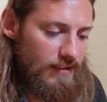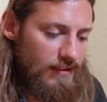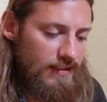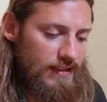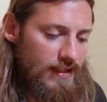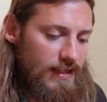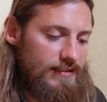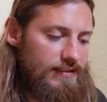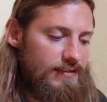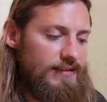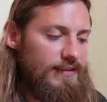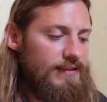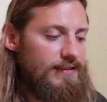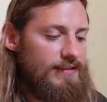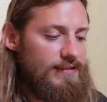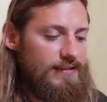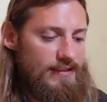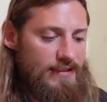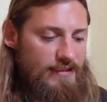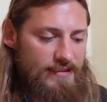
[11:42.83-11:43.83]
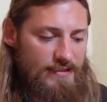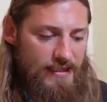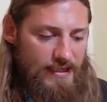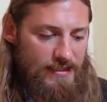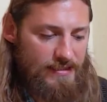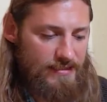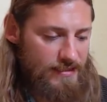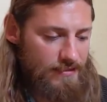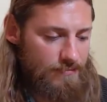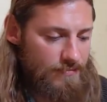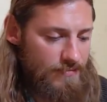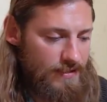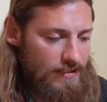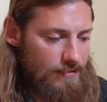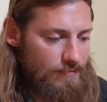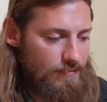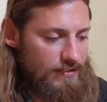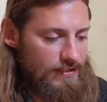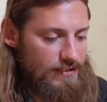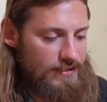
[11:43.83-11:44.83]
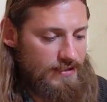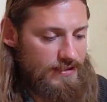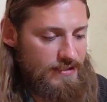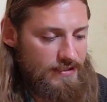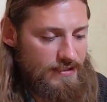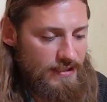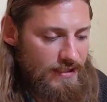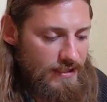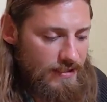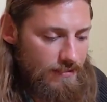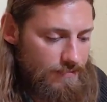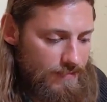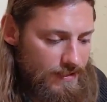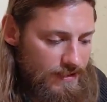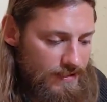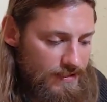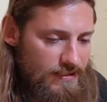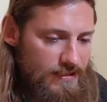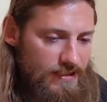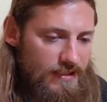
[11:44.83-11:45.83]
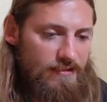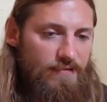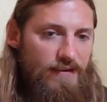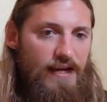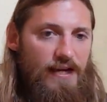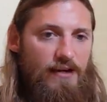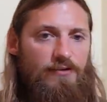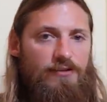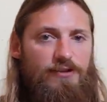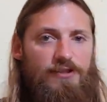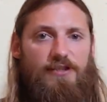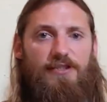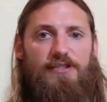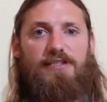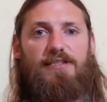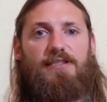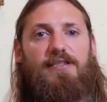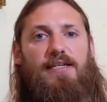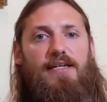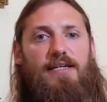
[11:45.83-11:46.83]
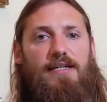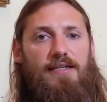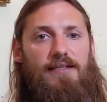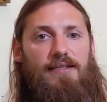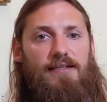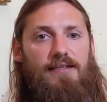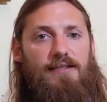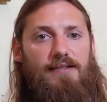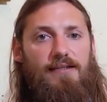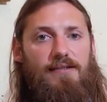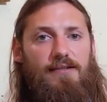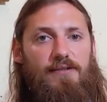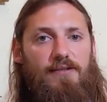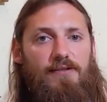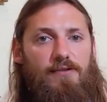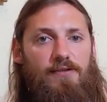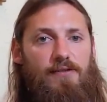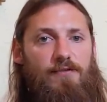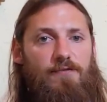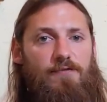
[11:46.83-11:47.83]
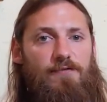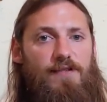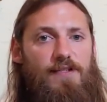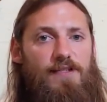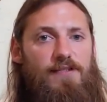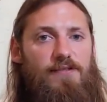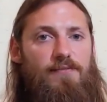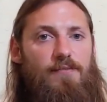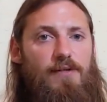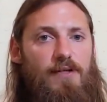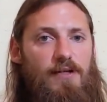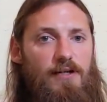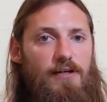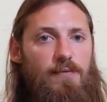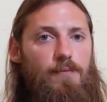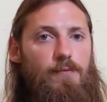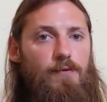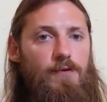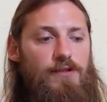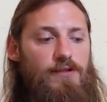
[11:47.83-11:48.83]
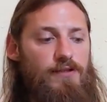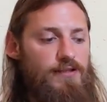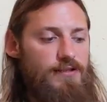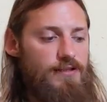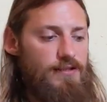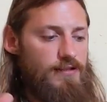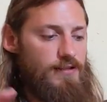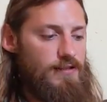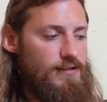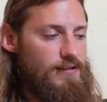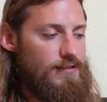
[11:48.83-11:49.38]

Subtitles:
The next thing is the exact same thing, but this time, instead of out to the side, you're going to face them upwards.